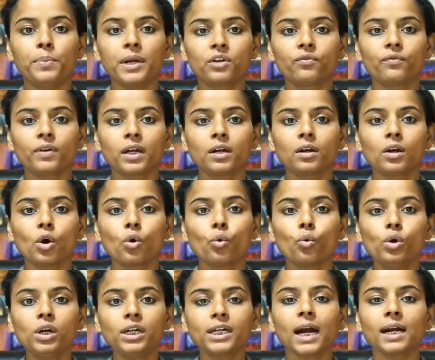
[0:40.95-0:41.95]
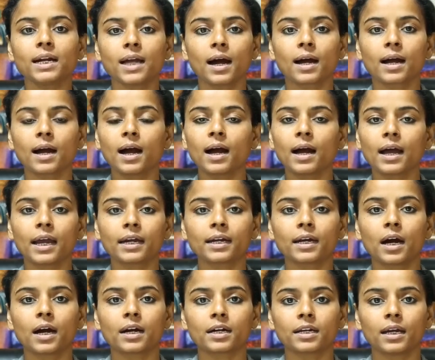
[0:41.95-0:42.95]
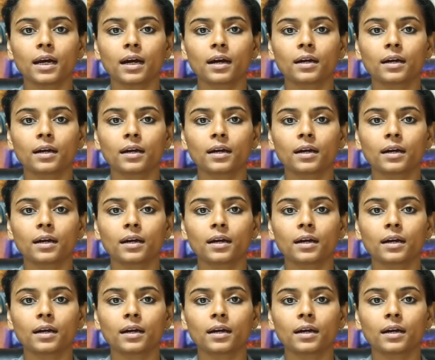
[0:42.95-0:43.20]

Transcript: between Ultadanga and Garia.